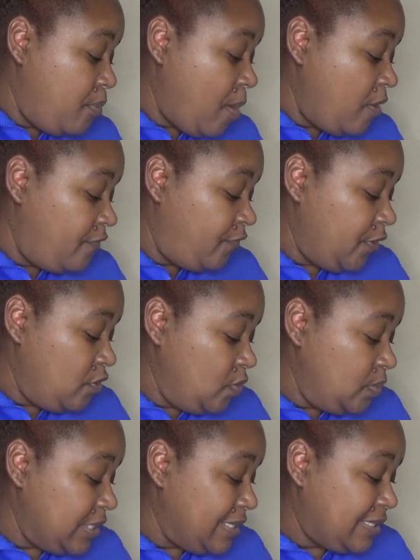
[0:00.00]

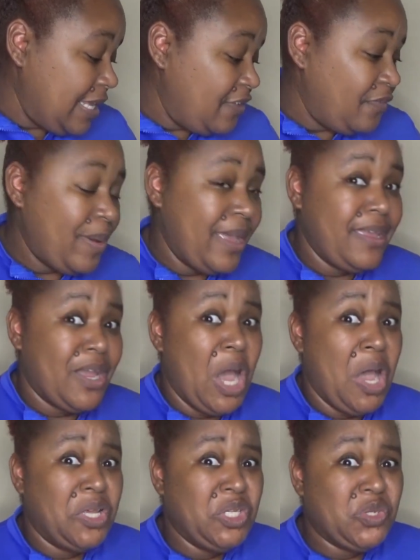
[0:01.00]
perfumes, instead of paying
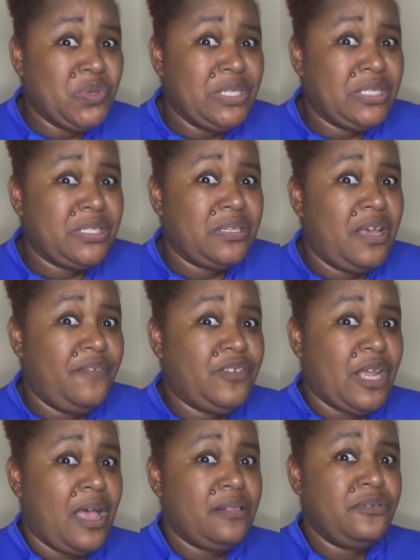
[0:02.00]
hundreds of
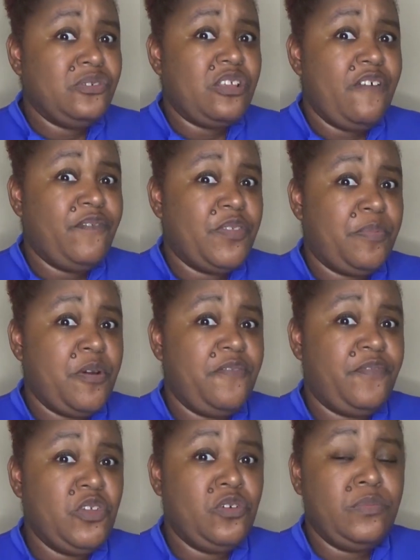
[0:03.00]
dollars for the
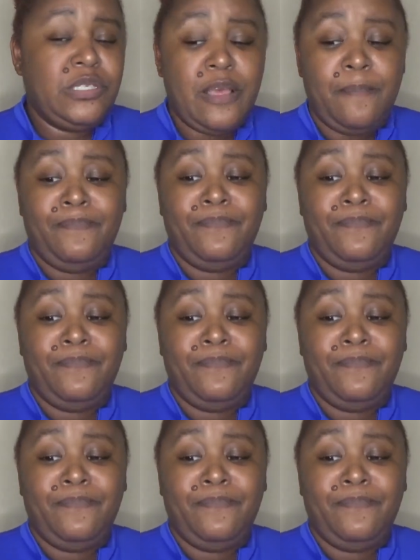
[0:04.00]
perfumes,